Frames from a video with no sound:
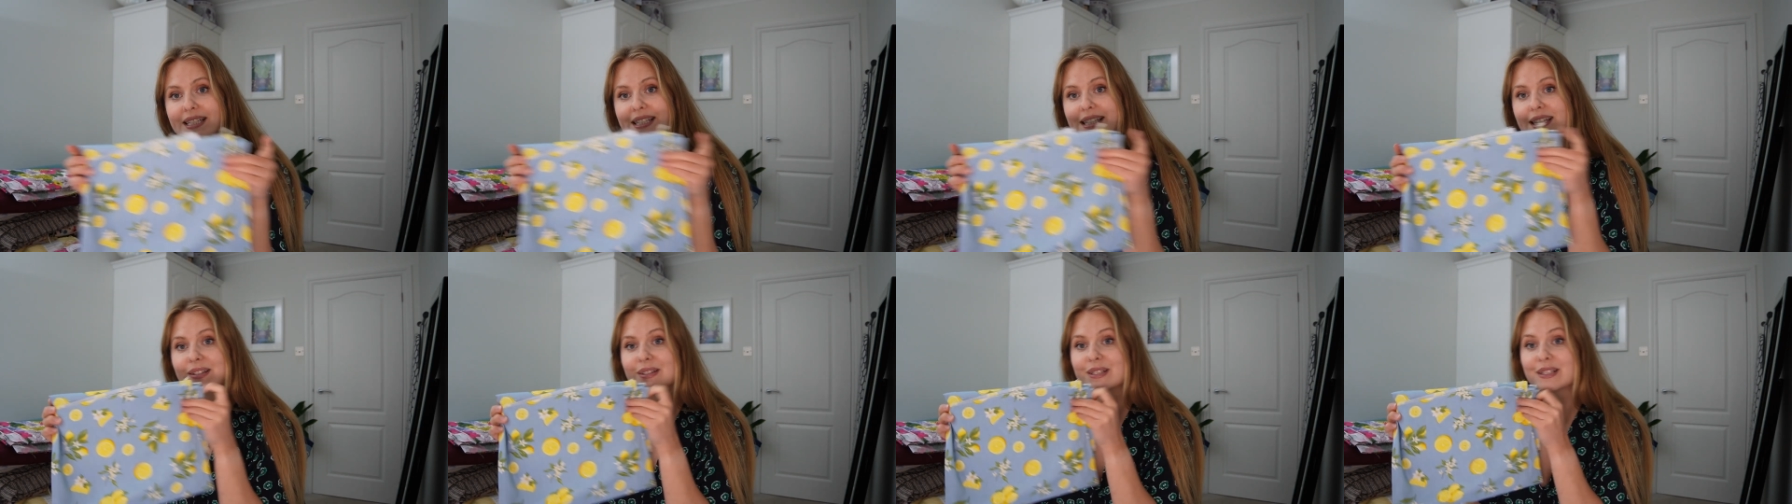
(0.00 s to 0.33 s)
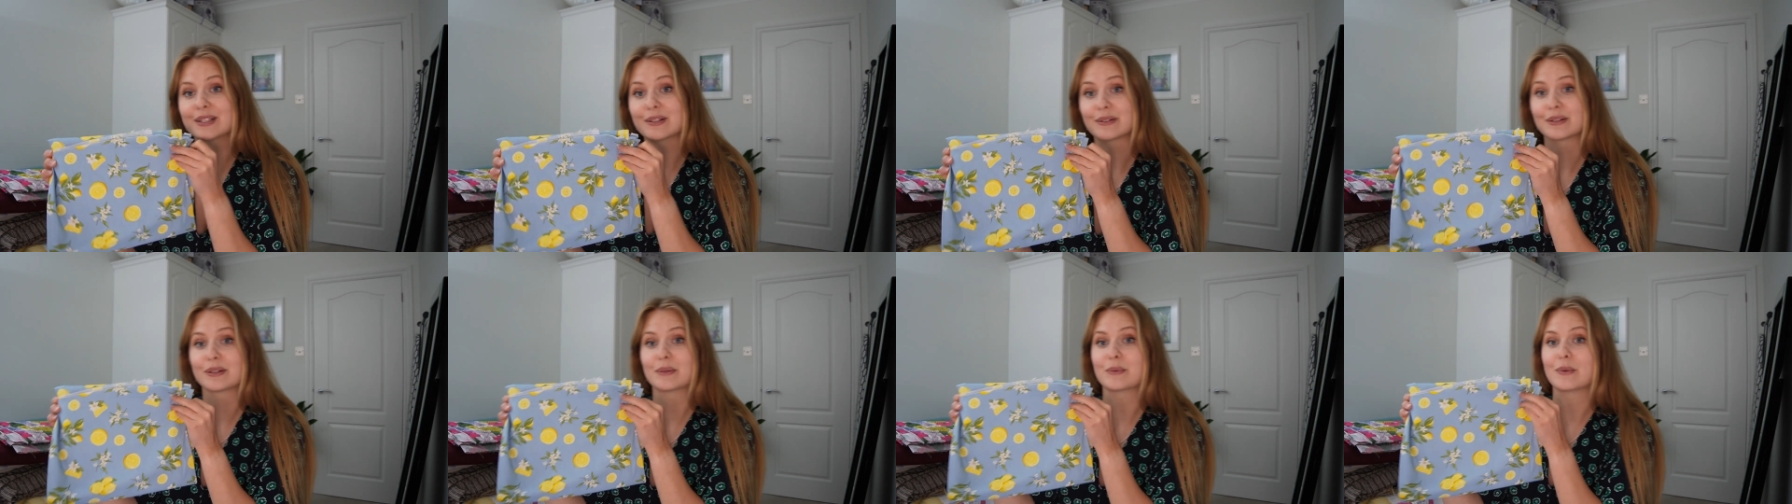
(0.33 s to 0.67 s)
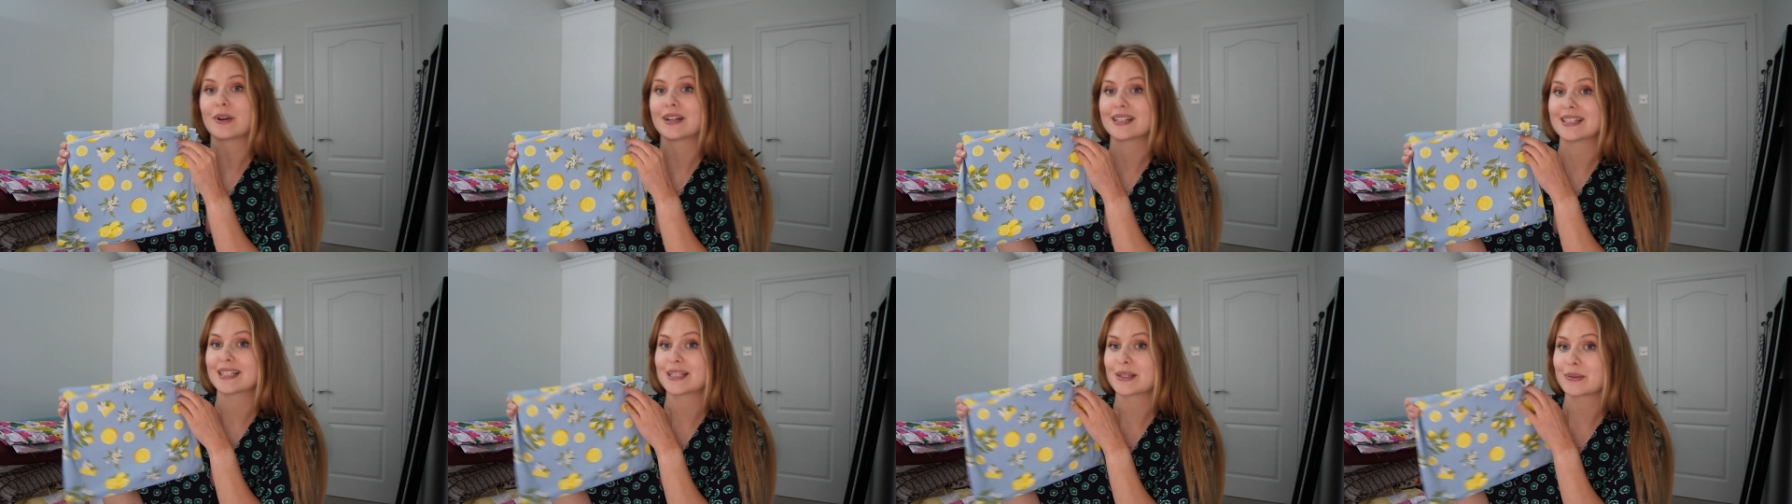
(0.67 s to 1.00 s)
so it's not the
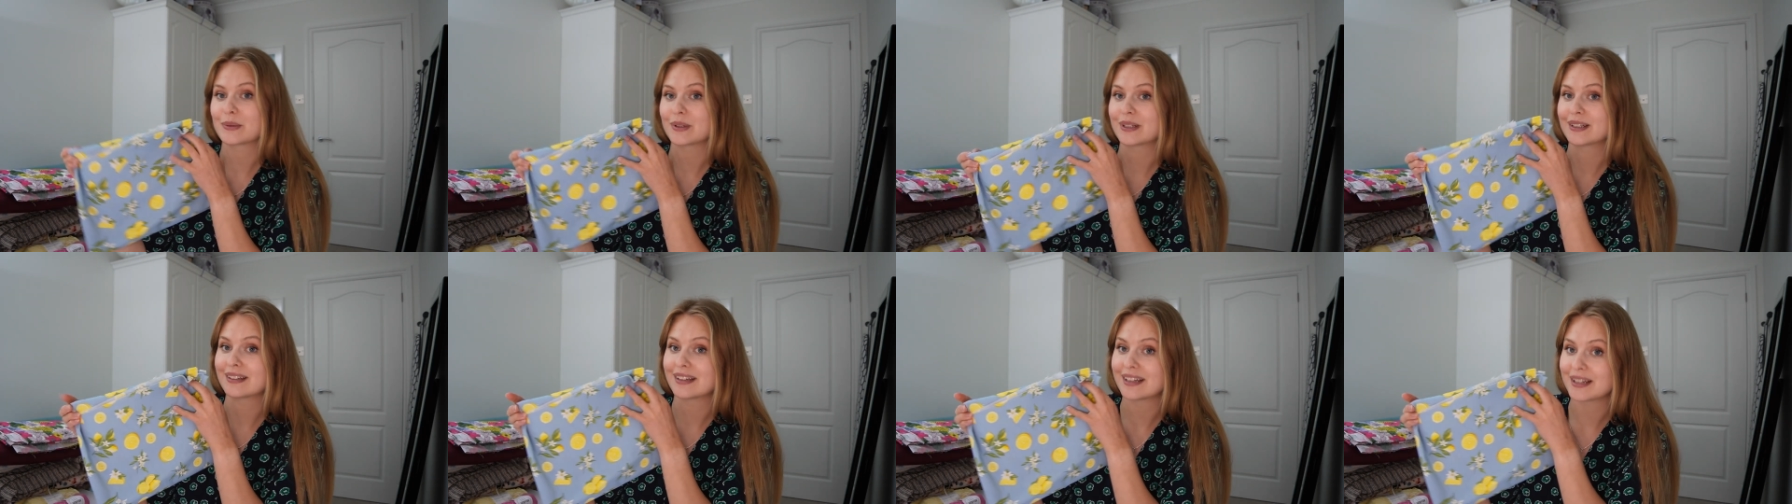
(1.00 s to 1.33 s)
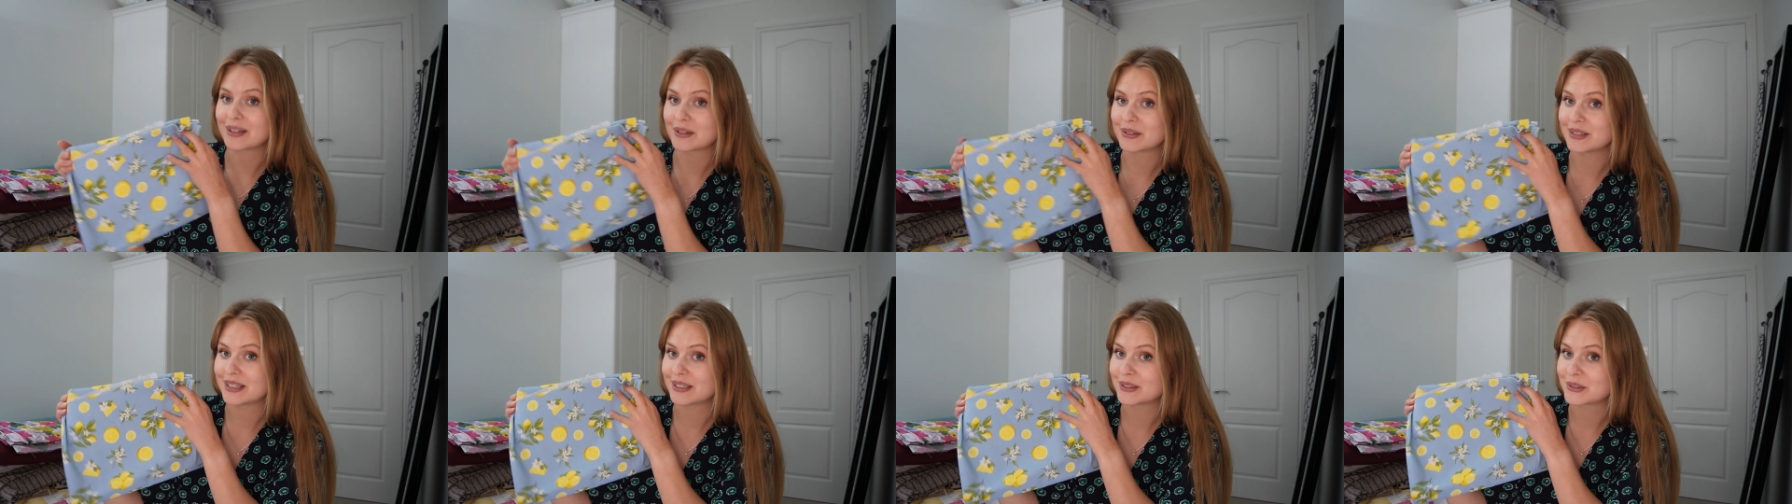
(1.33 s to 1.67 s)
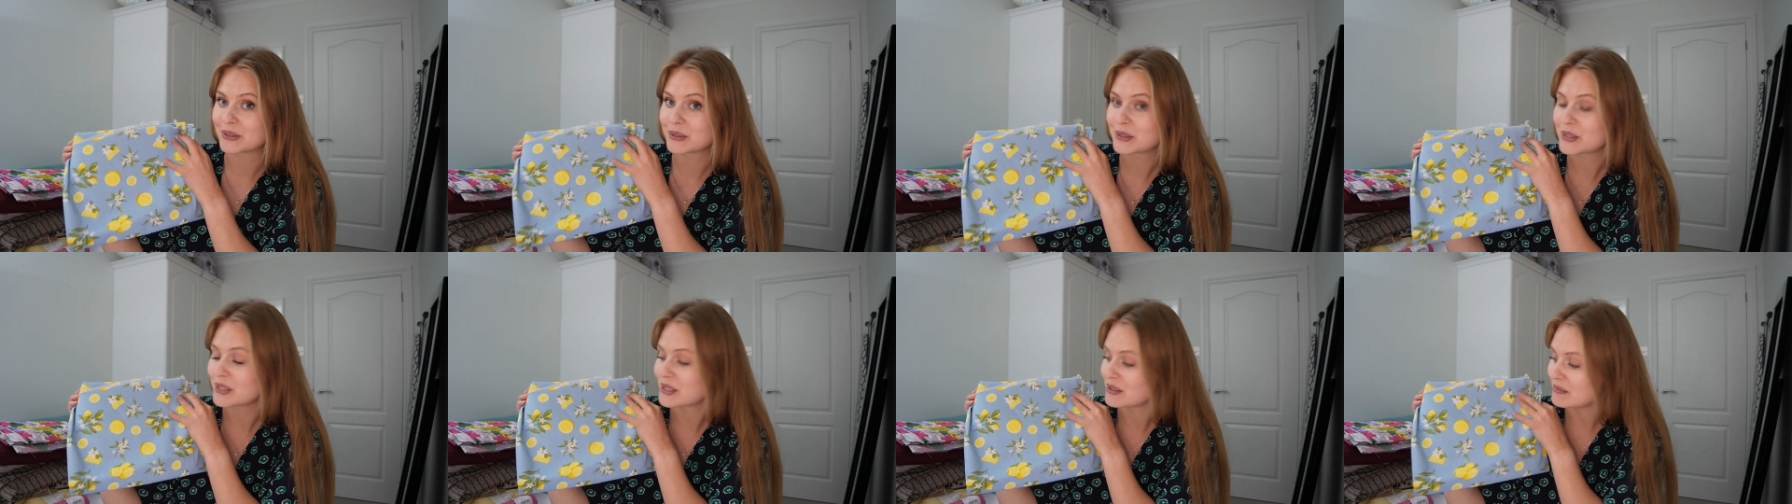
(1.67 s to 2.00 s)
widest one. I only
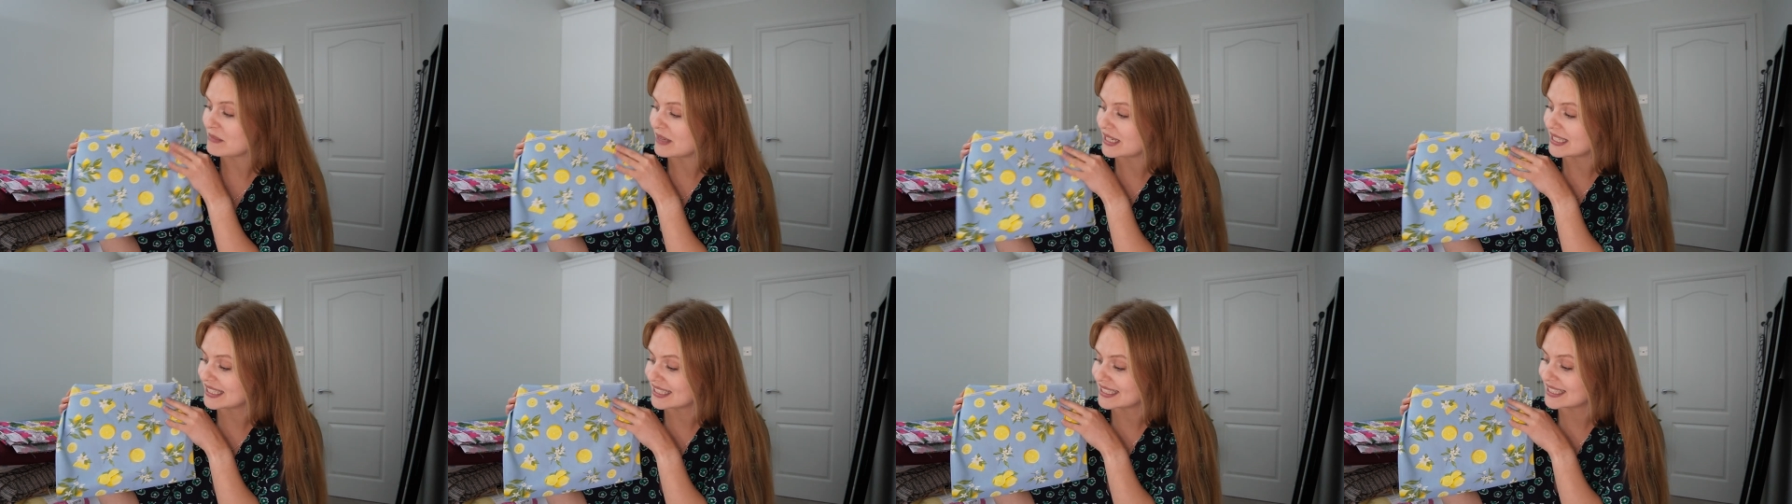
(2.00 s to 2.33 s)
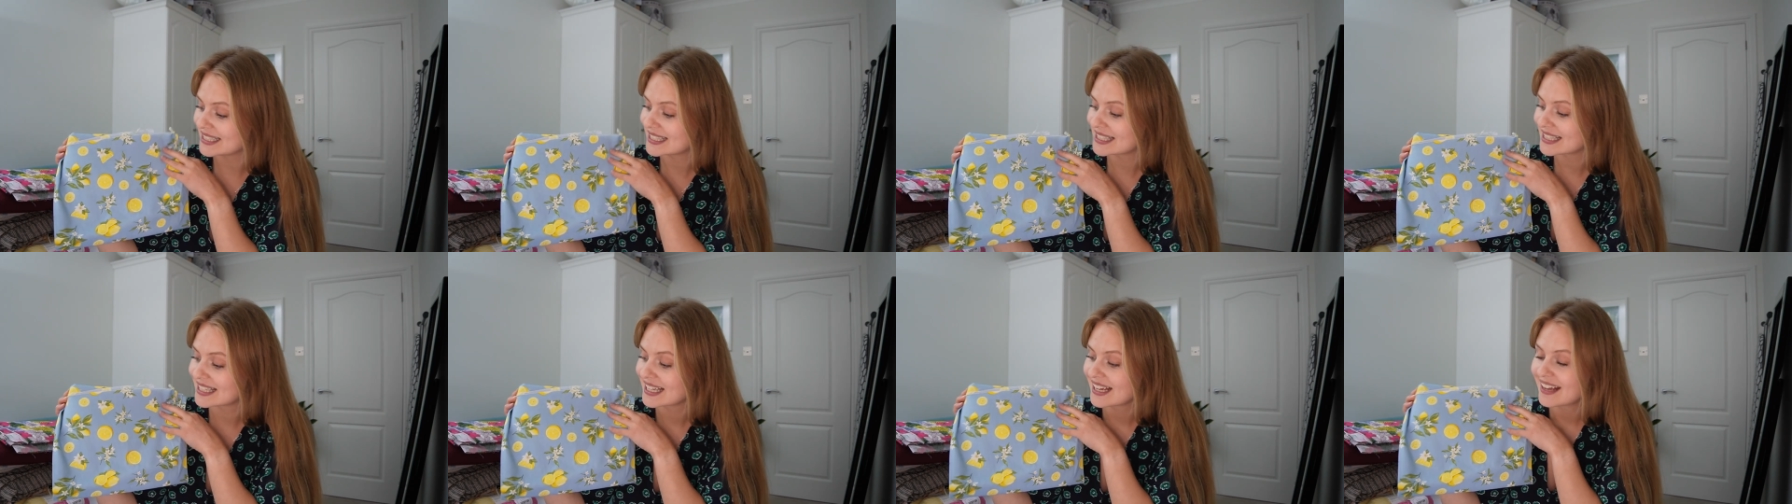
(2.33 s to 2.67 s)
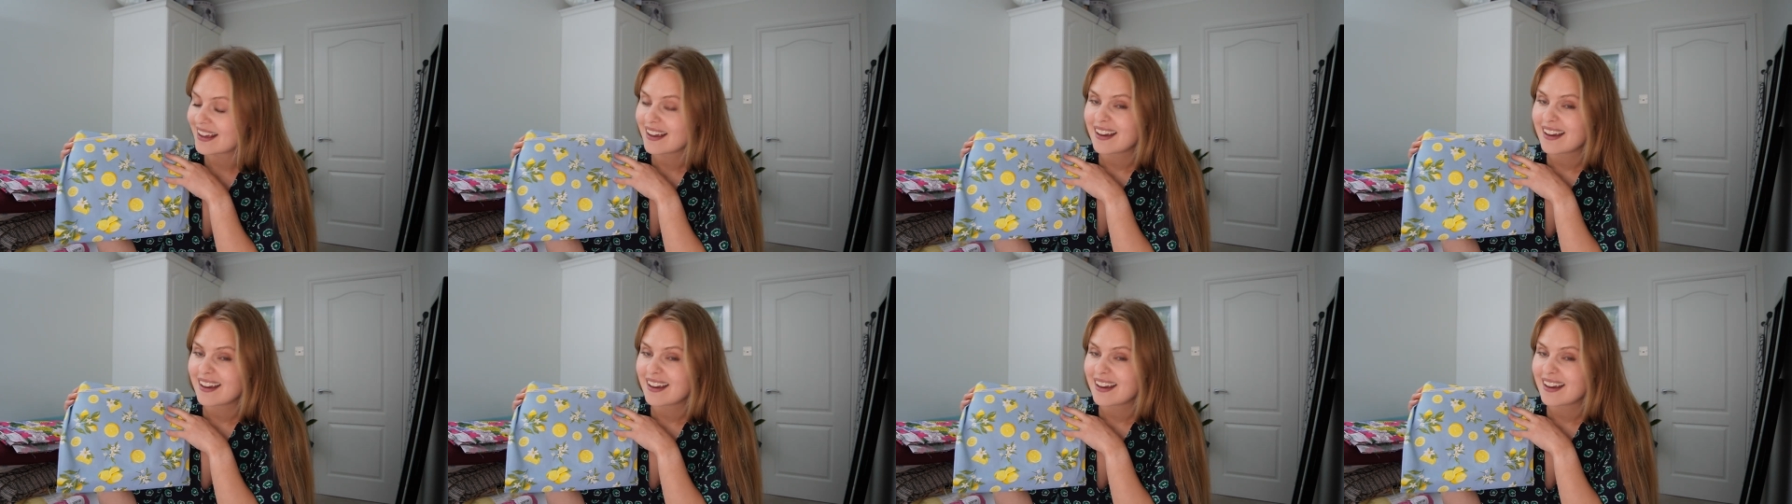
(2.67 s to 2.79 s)
got 2 meters.